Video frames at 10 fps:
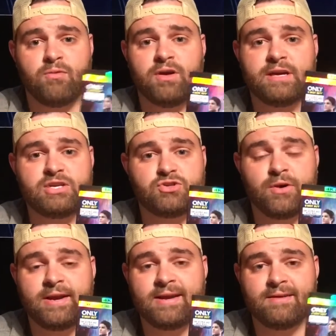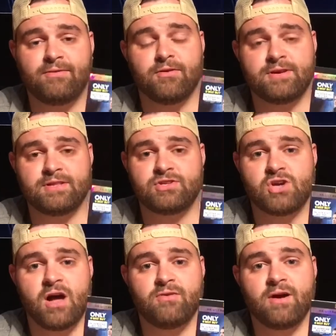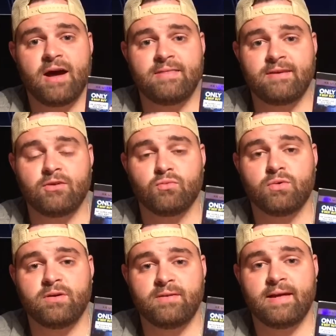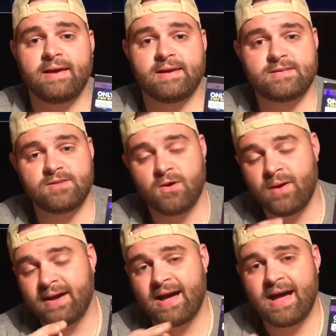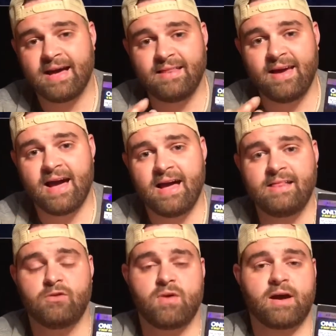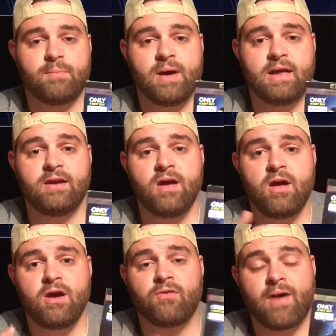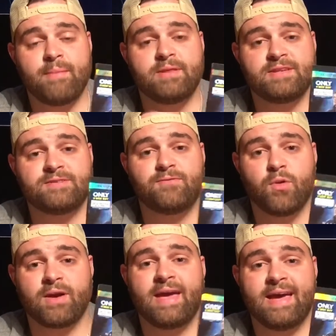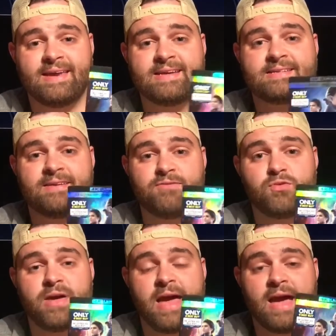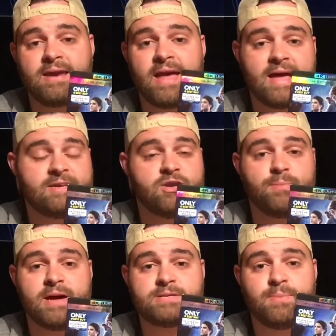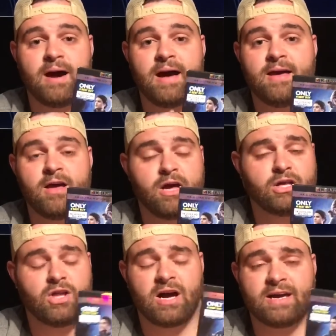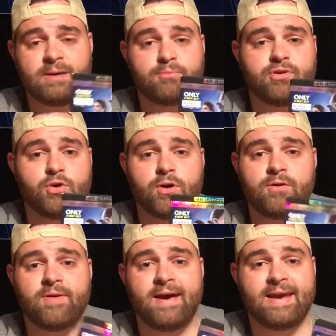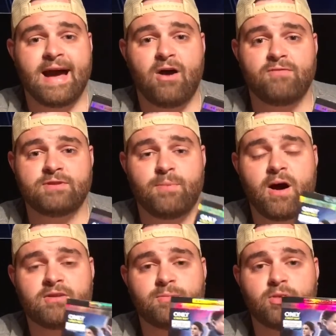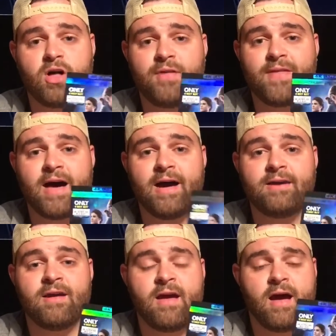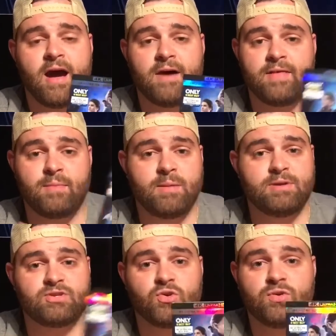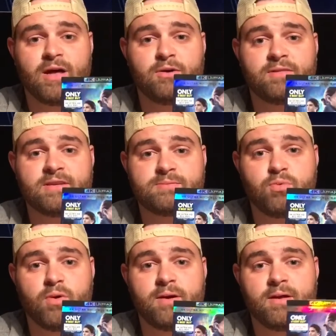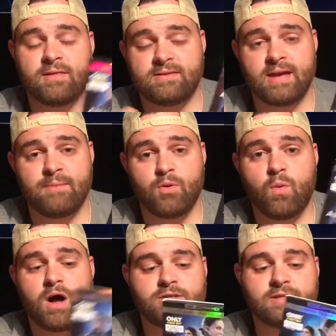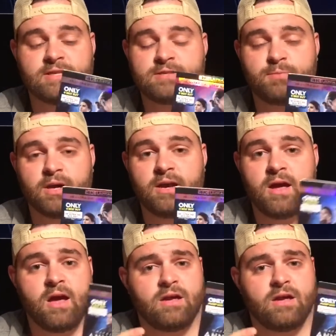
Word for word: Really enjoyed it, and if you're into the genre, I think you'll really like it. So I highly recommend grabbing this 4K disc if you can. Head to your Best Buy, lock in a pre-order right now if it's possible online. They may be sold out at this point at the time you're watching this, but